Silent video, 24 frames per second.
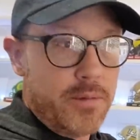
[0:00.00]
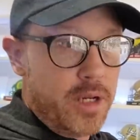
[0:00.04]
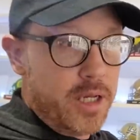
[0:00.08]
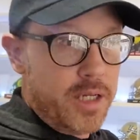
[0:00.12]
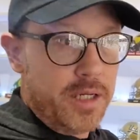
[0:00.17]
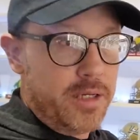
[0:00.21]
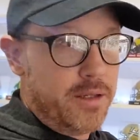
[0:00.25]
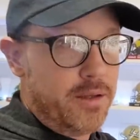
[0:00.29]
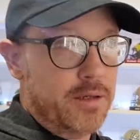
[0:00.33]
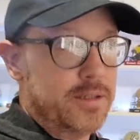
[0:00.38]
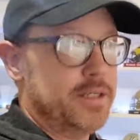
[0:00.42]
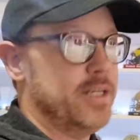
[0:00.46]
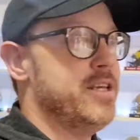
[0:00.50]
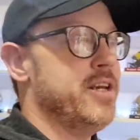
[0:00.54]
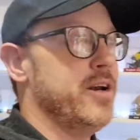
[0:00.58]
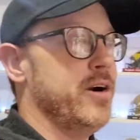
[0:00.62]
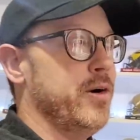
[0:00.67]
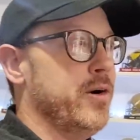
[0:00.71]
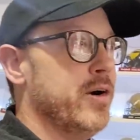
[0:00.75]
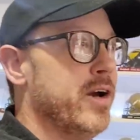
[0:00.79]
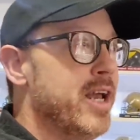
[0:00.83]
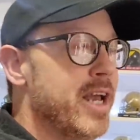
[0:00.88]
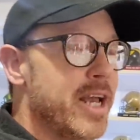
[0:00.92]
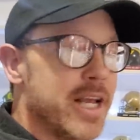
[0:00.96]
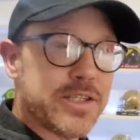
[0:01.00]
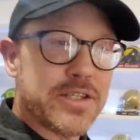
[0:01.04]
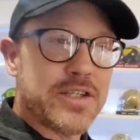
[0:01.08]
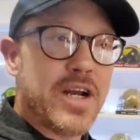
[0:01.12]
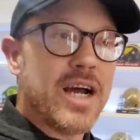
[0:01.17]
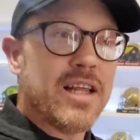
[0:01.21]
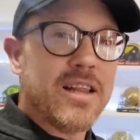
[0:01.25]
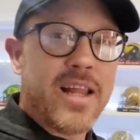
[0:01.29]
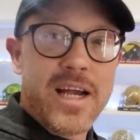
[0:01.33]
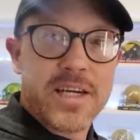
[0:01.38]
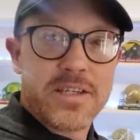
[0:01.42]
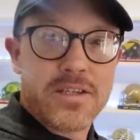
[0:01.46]
It's
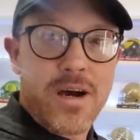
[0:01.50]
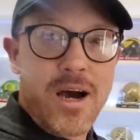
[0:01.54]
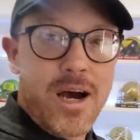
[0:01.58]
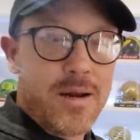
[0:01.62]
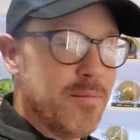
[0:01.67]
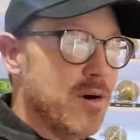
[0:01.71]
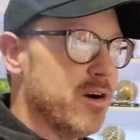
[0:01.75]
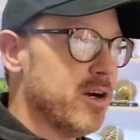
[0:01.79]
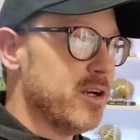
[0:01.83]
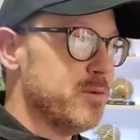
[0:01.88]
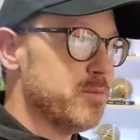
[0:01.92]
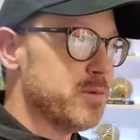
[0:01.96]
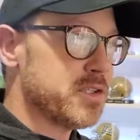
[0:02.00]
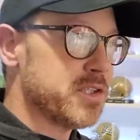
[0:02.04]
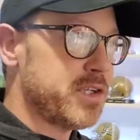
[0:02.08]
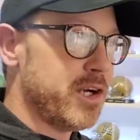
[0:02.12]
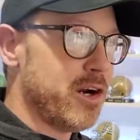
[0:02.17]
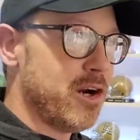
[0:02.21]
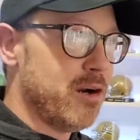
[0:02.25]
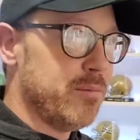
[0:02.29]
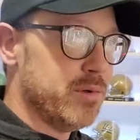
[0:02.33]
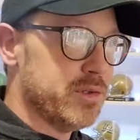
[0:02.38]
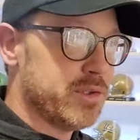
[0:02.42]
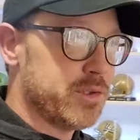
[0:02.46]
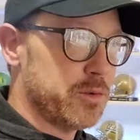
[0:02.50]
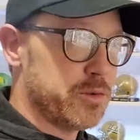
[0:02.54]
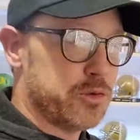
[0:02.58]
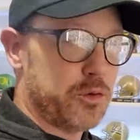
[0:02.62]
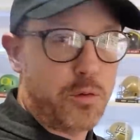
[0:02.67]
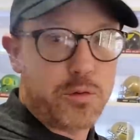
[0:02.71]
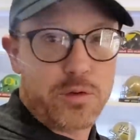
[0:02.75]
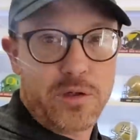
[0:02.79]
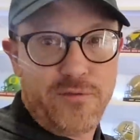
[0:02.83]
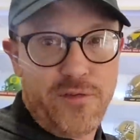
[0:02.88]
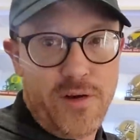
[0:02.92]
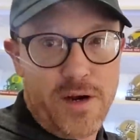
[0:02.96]
not like Todd Monken was terrible, so
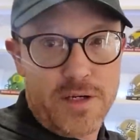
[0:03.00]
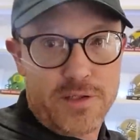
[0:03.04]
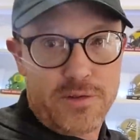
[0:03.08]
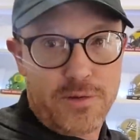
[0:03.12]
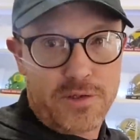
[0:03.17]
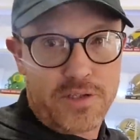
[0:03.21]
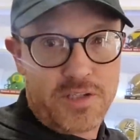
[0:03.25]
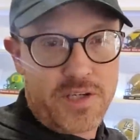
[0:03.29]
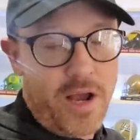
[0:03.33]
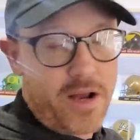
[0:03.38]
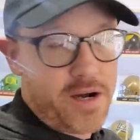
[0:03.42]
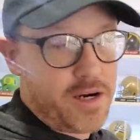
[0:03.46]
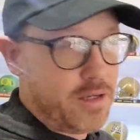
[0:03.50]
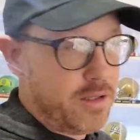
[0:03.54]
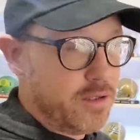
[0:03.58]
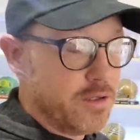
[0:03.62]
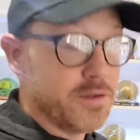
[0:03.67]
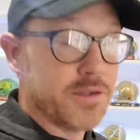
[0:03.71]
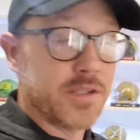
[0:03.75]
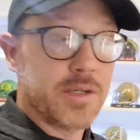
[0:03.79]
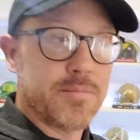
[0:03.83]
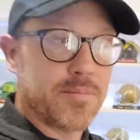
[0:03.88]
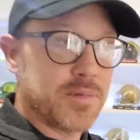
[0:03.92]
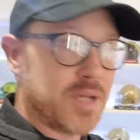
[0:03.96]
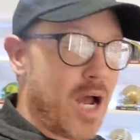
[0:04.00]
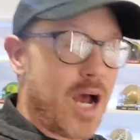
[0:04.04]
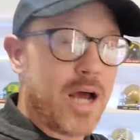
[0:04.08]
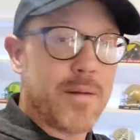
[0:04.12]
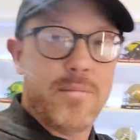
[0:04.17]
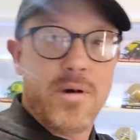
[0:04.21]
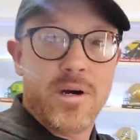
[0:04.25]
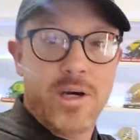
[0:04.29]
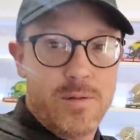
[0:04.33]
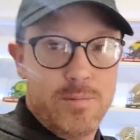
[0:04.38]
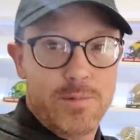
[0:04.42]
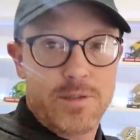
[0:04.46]
Georgia fans are excited to lose him. Todd
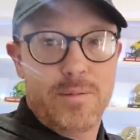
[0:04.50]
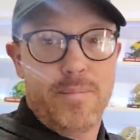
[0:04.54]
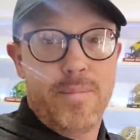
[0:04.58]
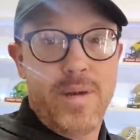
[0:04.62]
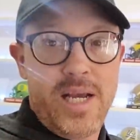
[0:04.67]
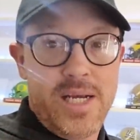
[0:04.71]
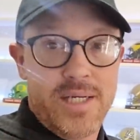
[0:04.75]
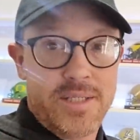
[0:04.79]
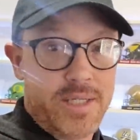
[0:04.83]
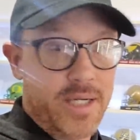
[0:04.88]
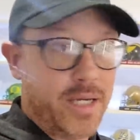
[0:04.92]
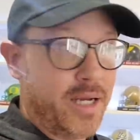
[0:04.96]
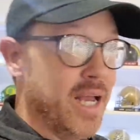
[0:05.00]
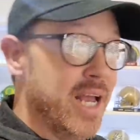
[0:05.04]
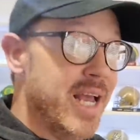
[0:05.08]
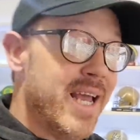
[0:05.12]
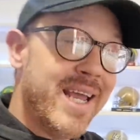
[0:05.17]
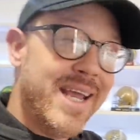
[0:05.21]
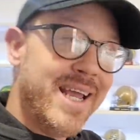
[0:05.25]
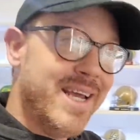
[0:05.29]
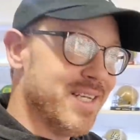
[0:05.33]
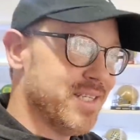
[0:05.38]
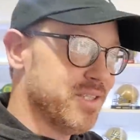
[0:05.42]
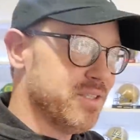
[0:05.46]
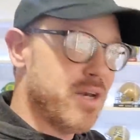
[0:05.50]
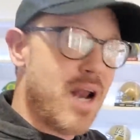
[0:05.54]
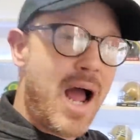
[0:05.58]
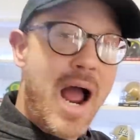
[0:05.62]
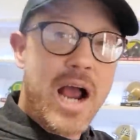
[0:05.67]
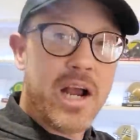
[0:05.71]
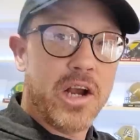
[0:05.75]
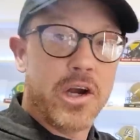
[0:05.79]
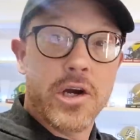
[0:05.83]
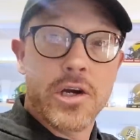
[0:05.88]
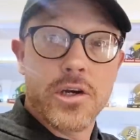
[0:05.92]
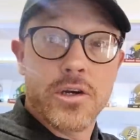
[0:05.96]
Monken was amazing. It is
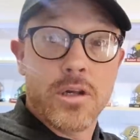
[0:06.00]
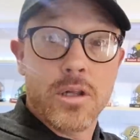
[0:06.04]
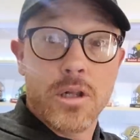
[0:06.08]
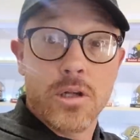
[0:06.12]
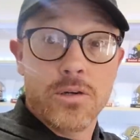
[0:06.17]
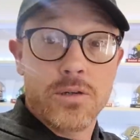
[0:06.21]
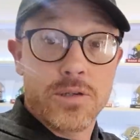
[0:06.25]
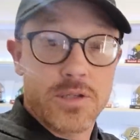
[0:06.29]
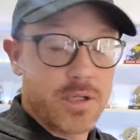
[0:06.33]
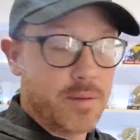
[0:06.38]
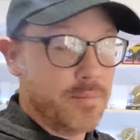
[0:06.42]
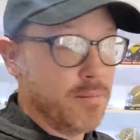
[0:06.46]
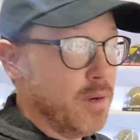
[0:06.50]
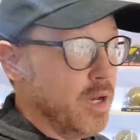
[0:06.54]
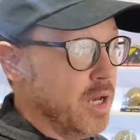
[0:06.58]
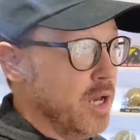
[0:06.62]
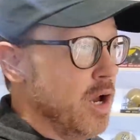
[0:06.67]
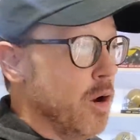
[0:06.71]
not good to lose him.